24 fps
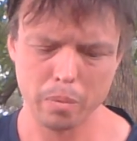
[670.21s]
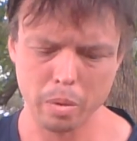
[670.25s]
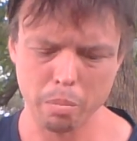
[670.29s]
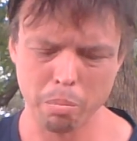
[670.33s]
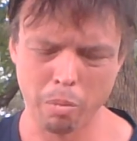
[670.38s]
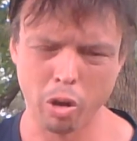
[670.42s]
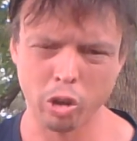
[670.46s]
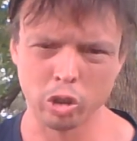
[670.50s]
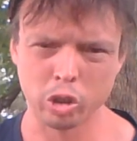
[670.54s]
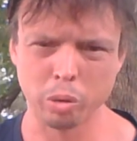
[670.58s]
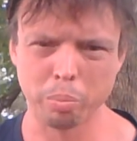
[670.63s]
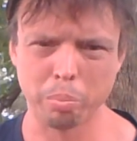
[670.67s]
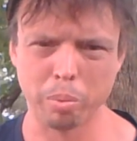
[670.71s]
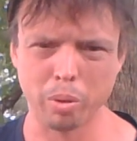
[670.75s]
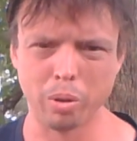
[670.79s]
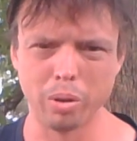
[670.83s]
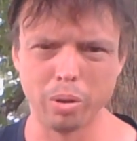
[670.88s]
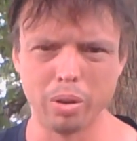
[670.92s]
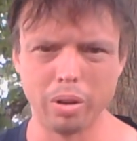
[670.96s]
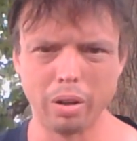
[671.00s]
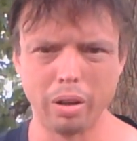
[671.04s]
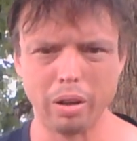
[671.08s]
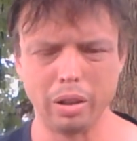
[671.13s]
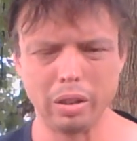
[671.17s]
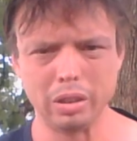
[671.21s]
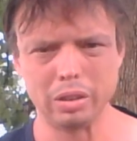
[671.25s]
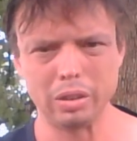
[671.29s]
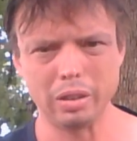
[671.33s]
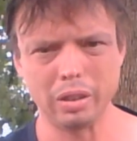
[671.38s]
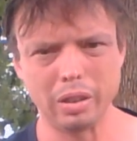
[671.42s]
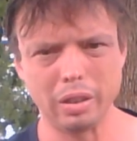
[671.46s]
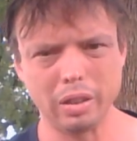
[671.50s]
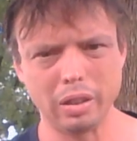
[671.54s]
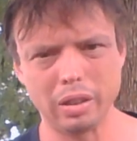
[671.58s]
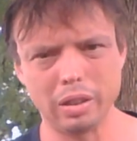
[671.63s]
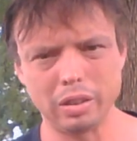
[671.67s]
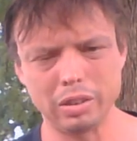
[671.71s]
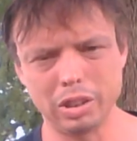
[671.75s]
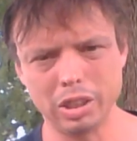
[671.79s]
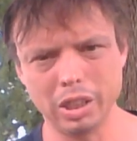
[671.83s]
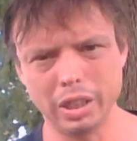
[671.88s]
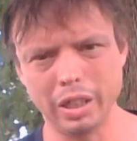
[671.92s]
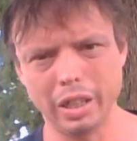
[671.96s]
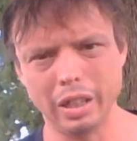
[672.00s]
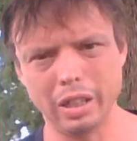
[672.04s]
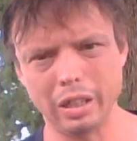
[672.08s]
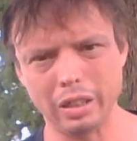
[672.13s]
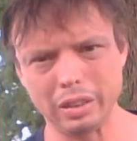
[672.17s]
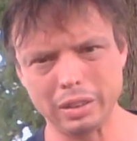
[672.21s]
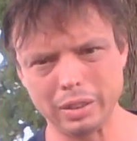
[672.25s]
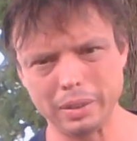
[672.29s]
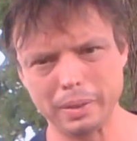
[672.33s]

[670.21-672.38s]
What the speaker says: Multiple genetics.